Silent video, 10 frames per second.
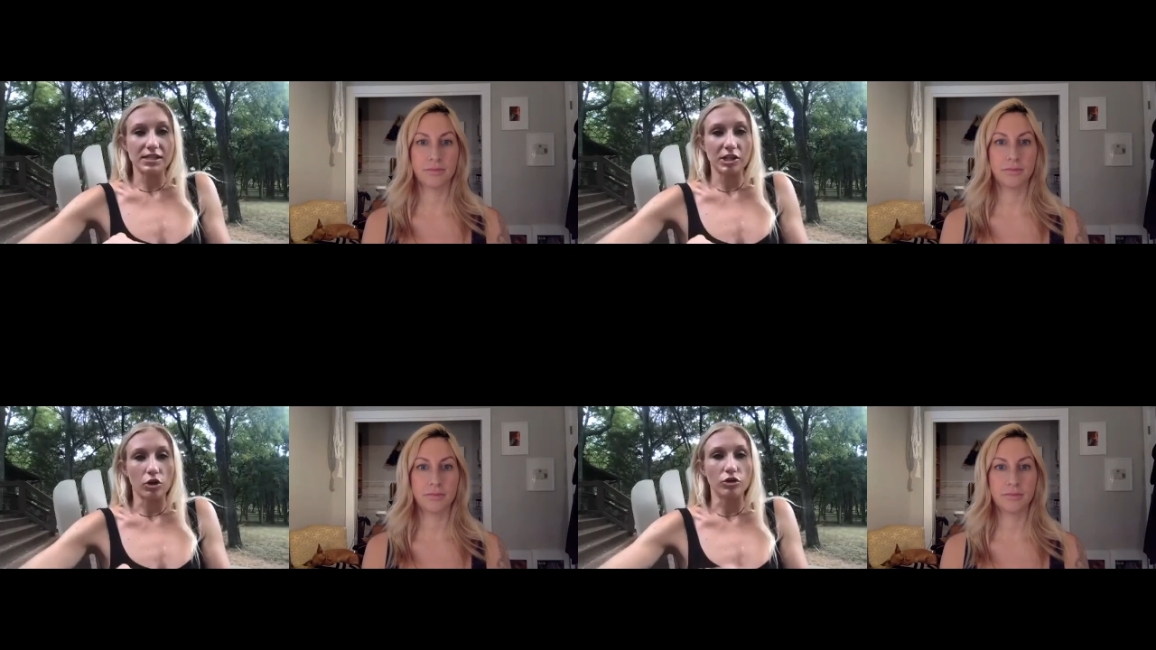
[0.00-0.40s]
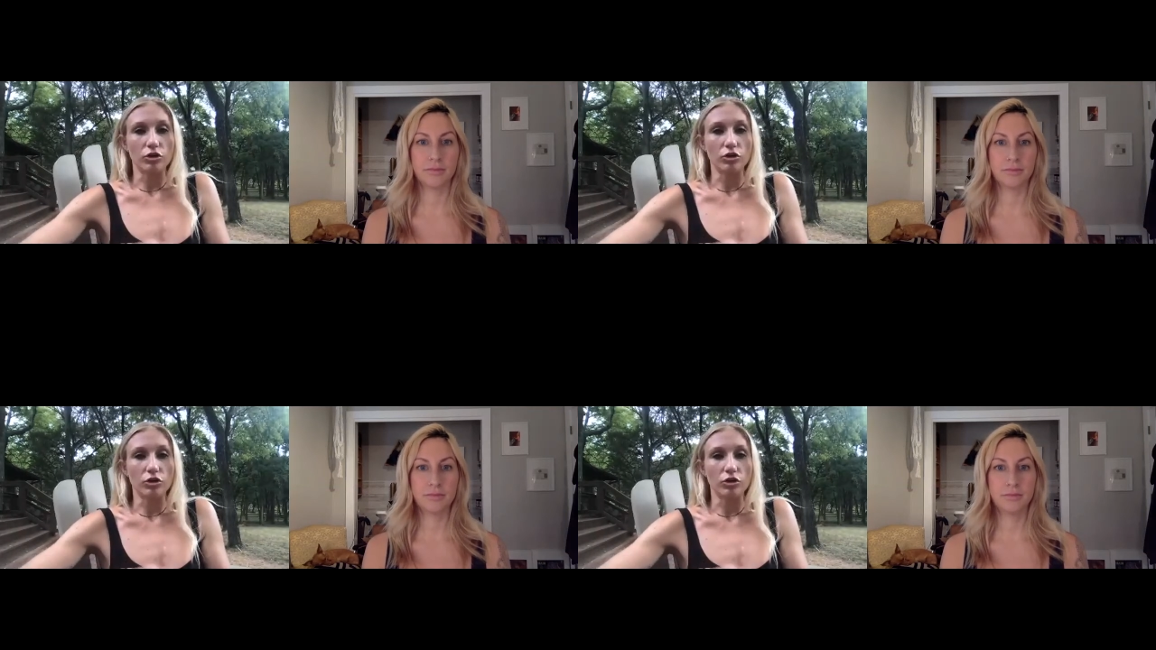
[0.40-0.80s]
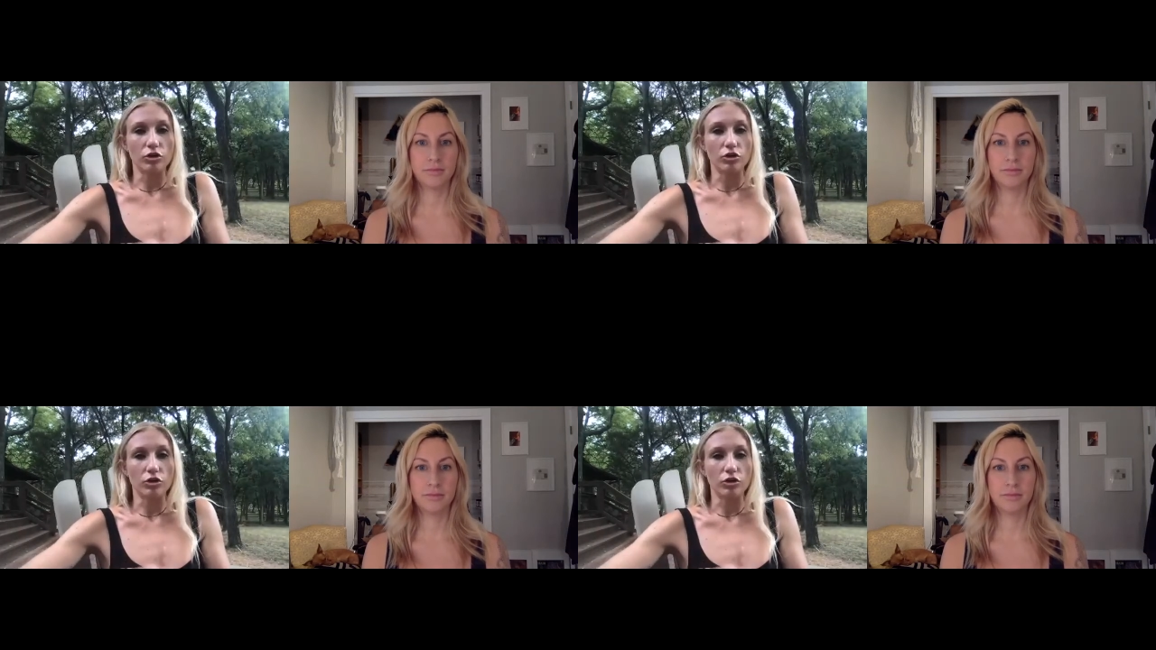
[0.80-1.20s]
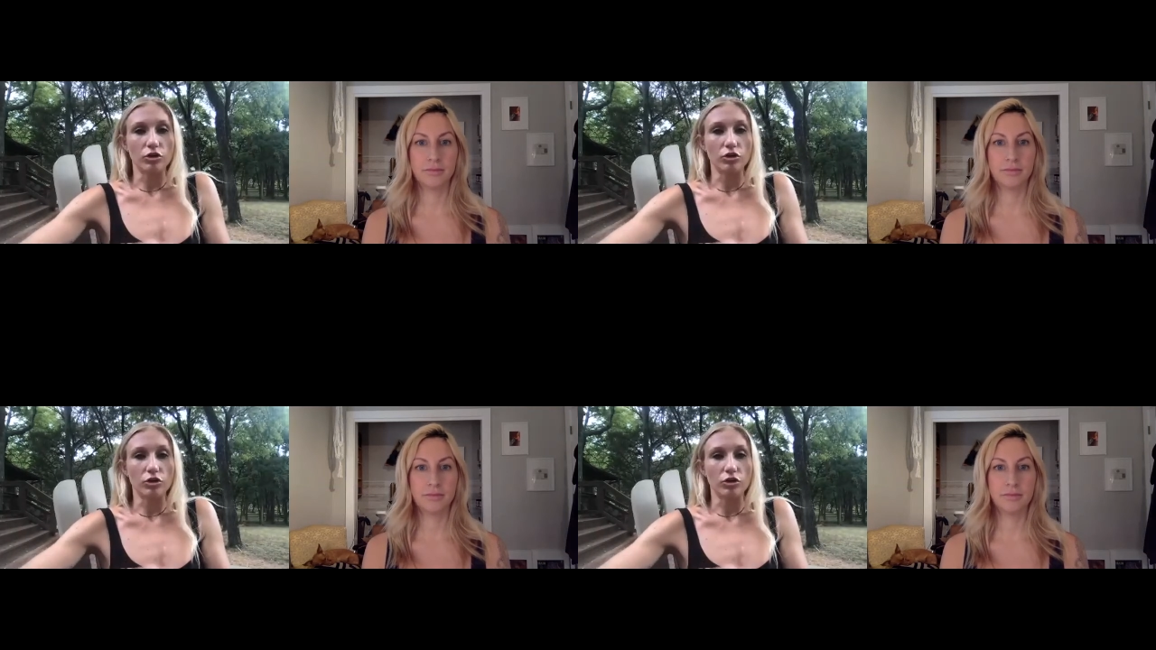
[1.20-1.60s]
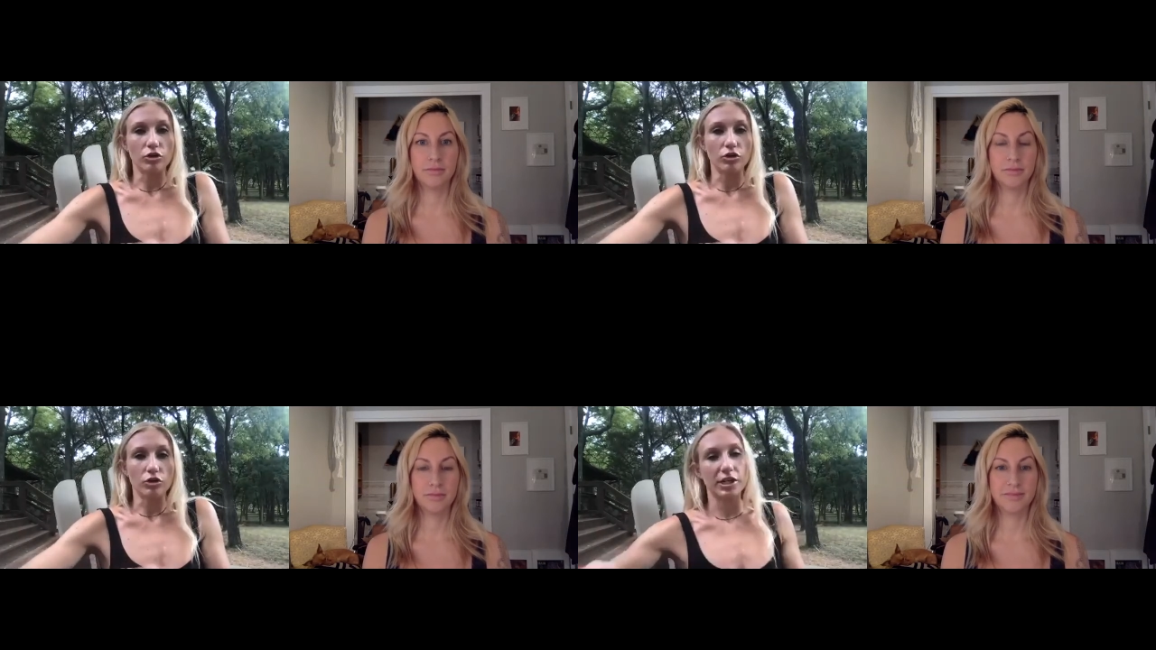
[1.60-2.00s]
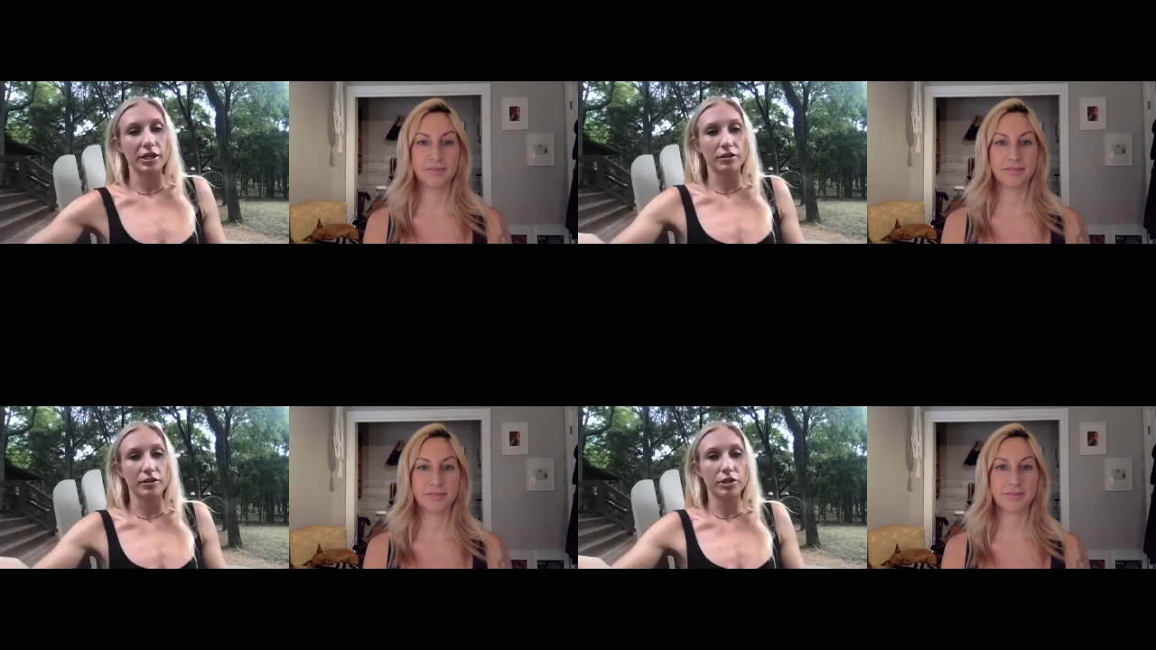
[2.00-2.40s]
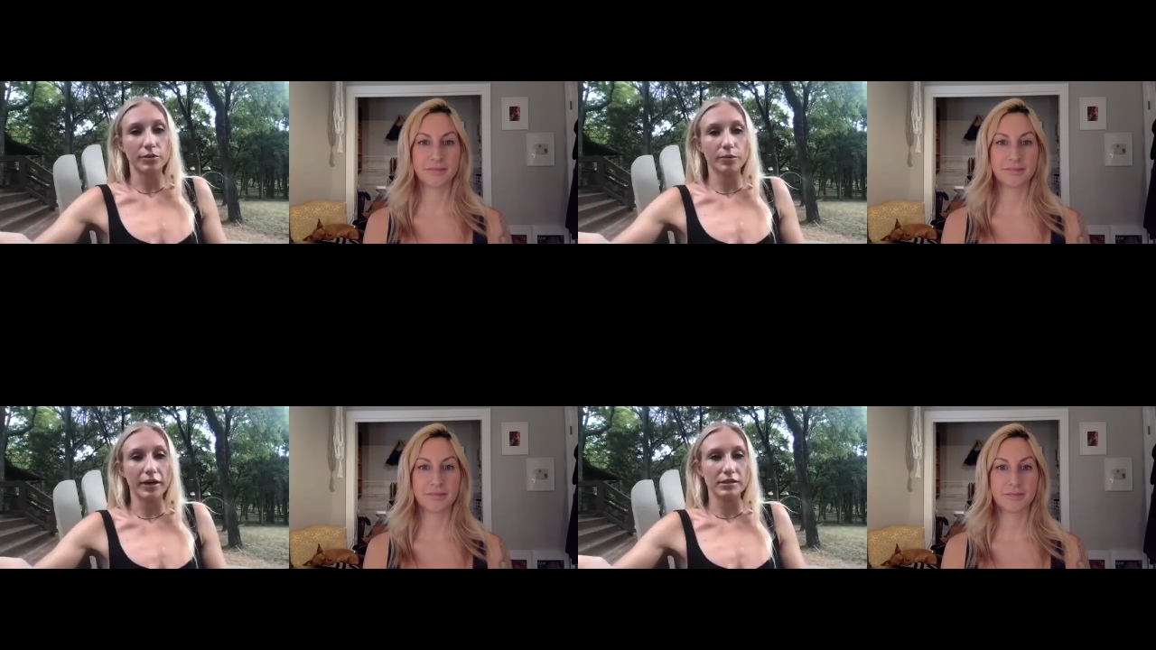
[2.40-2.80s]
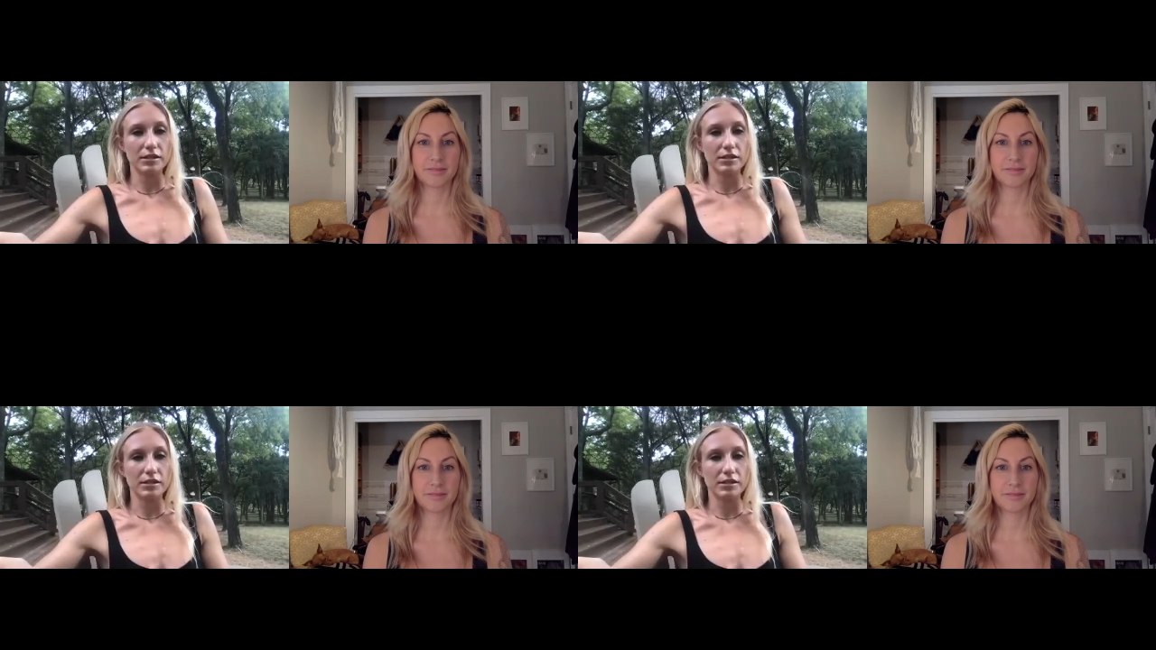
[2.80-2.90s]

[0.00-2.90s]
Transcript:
Speaker 1: You have a different experience because during your pregnancy,